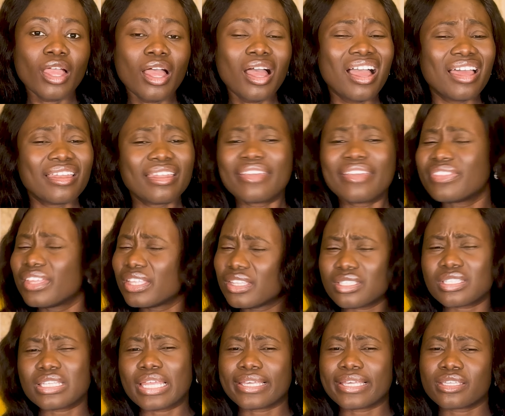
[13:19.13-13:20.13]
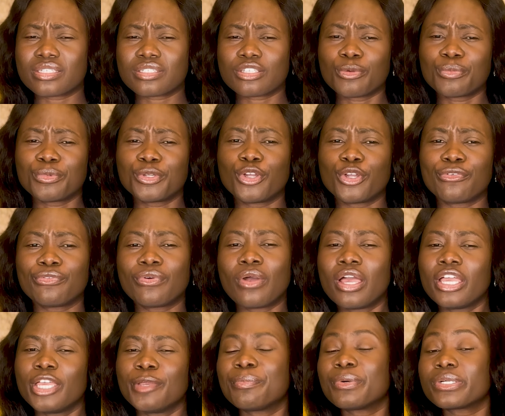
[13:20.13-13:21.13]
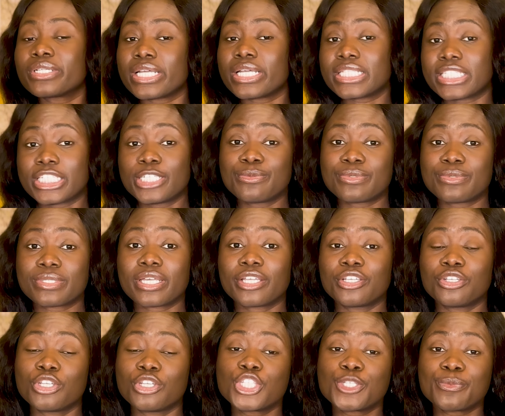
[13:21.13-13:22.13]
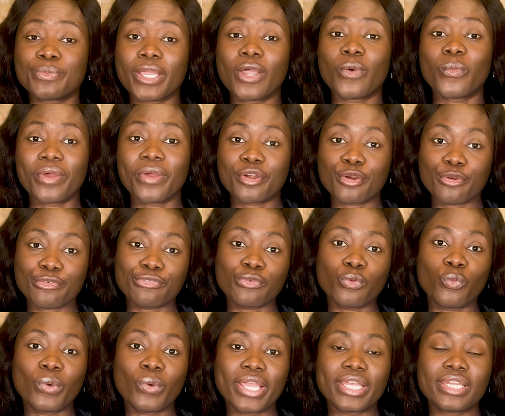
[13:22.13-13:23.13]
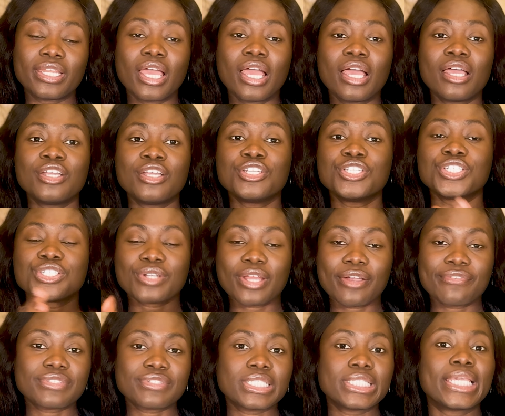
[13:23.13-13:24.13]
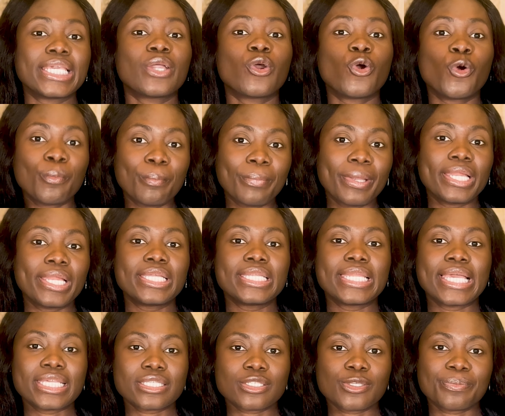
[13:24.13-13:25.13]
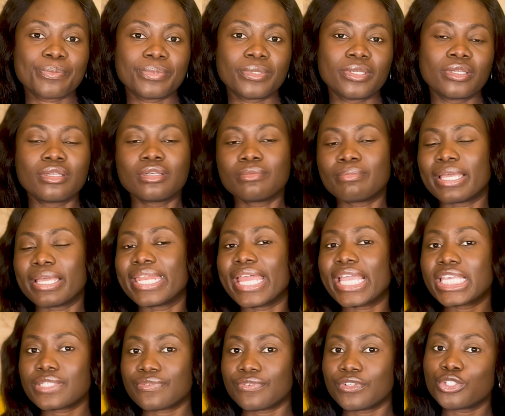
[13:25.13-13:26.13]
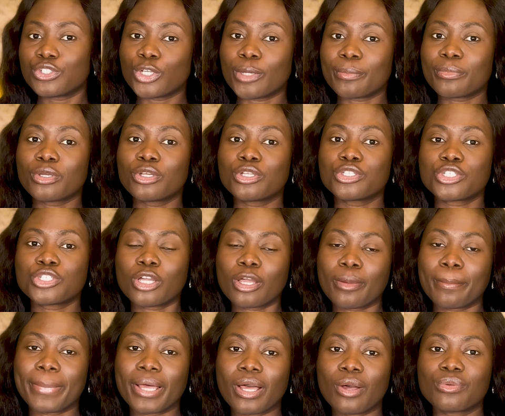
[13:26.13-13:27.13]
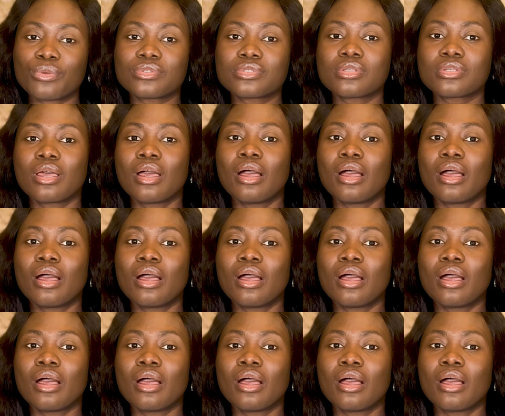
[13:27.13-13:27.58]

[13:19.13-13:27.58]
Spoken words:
And I think this is like a summary of important themes that you need to be aware of when drafting a compelling SOP. In my next video, I'm going to talk about